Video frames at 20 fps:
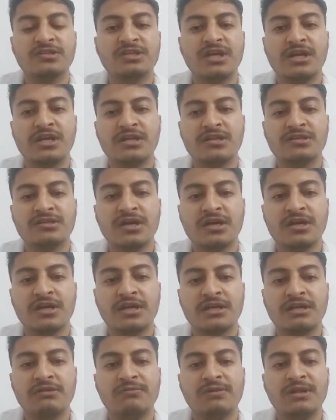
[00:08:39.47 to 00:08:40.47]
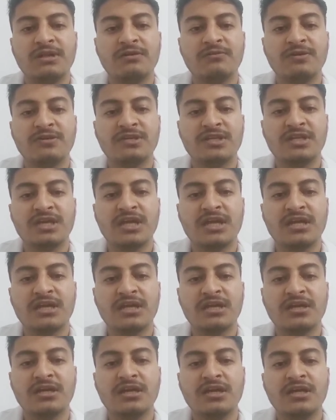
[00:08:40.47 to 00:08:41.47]
Scientists are actively
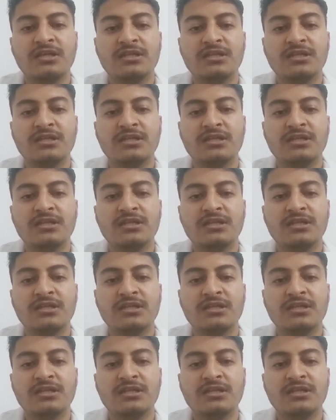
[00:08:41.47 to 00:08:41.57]
investigating